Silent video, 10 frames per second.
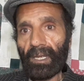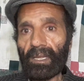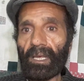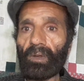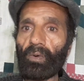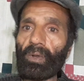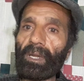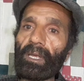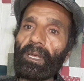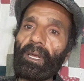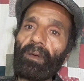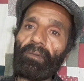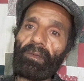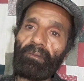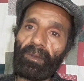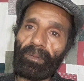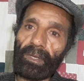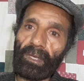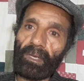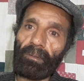then only we will
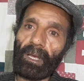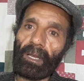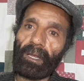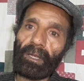be able